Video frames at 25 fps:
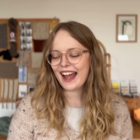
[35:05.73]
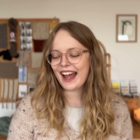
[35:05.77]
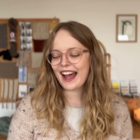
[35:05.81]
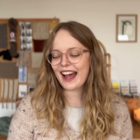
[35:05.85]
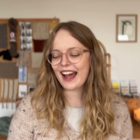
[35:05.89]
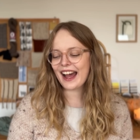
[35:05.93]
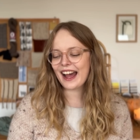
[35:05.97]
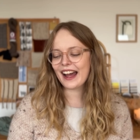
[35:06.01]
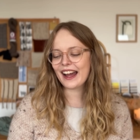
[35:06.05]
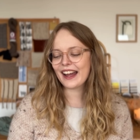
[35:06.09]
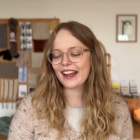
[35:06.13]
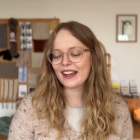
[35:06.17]

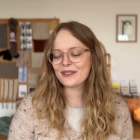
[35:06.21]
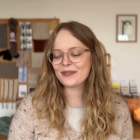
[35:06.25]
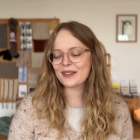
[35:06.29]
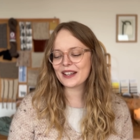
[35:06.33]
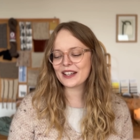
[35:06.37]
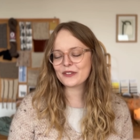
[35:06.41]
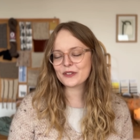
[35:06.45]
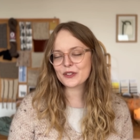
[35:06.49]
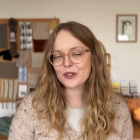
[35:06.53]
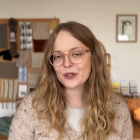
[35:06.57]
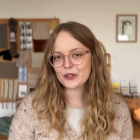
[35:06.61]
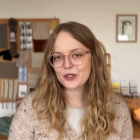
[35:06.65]
I might
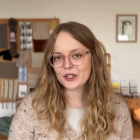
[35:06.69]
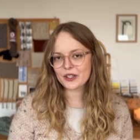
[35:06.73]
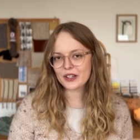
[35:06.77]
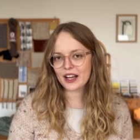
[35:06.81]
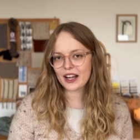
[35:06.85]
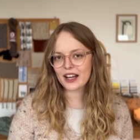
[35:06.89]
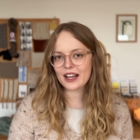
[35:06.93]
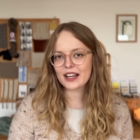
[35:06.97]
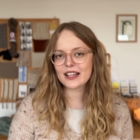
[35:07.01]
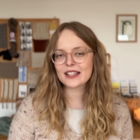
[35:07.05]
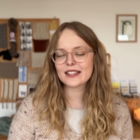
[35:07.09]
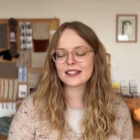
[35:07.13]
have told you
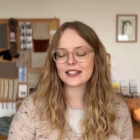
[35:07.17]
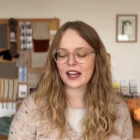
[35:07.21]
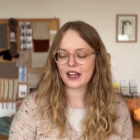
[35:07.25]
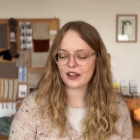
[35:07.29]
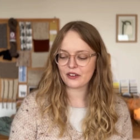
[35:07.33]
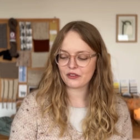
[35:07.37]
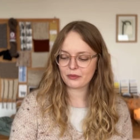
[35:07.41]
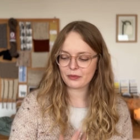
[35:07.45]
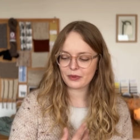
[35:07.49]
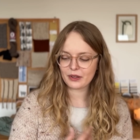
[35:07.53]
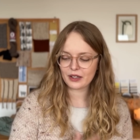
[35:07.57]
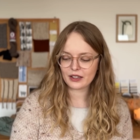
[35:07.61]
guys
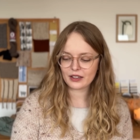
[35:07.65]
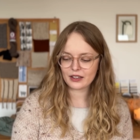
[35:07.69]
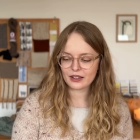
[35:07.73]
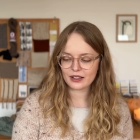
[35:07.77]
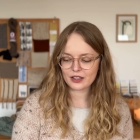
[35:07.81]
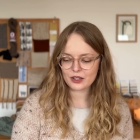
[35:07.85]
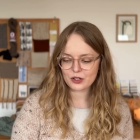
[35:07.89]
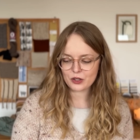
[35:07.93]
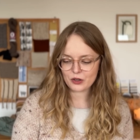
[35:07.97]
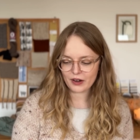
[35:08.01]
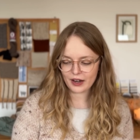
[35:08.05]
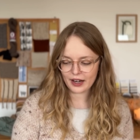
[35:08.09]
I've been
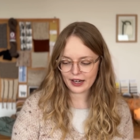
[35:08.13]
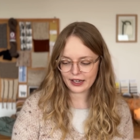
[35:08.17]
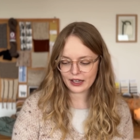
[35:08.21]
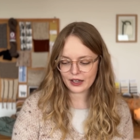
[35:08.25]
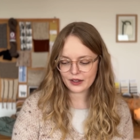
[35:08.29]
trying